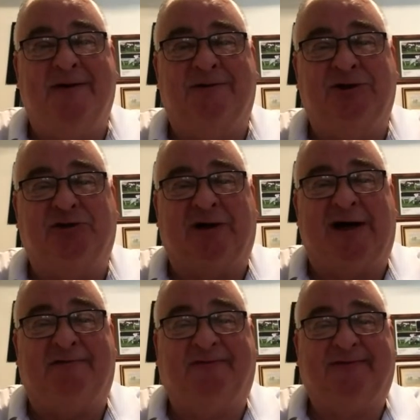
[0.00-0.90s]
you and
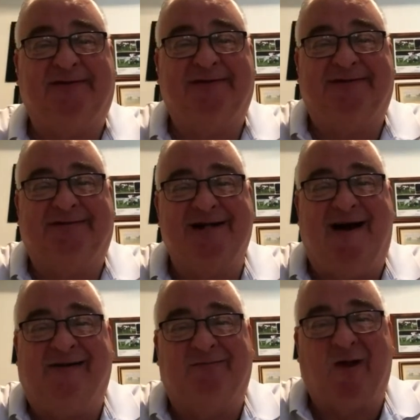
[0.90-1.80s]
Giraffe
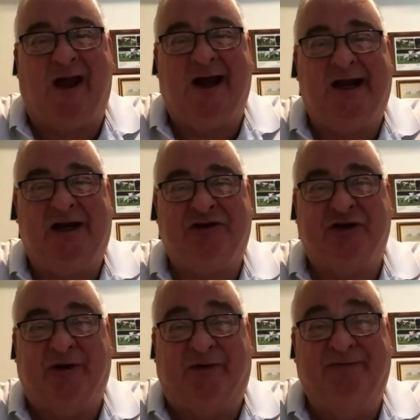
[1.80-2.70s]
head out
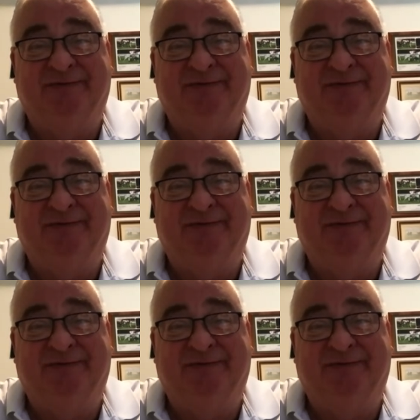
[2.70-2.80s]
to?